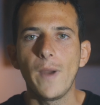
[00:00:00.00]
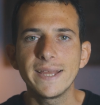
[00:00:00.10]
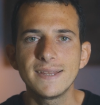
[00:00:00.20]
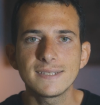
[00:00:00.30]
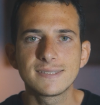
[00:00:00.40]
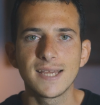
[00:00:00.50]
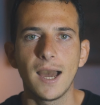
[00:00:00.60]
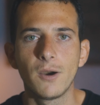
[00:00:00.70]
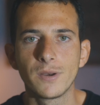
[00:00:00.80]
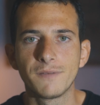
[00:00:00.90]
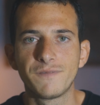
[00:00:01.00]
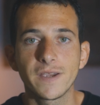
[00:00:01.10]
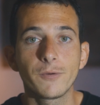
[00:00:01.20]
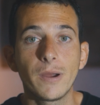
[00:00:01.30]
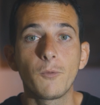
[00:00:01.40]
Write that down and
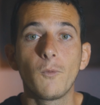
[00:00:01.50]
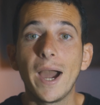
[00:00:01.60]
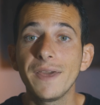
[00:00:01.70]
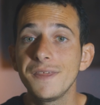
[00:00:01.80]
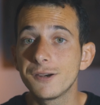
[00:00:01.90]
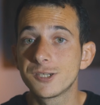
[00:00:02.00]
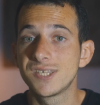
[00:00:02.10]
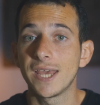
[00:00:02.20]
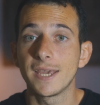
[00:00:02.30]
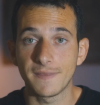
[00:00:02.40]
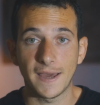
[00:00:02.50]
figure out why they are saying